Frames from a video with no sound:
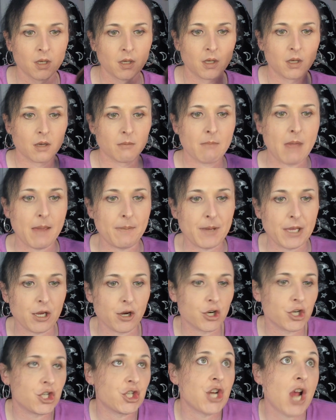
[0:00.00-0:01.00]
Maybe
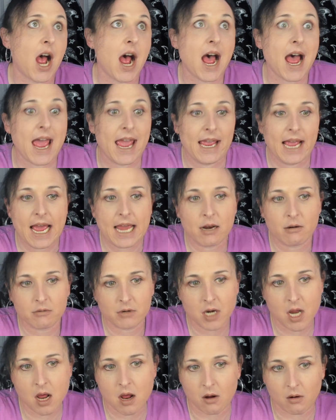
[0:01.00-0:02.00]
you're shy. I don't
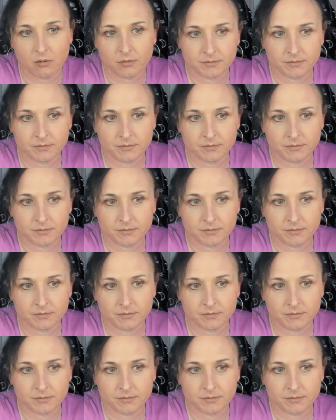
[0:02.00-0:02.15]
know.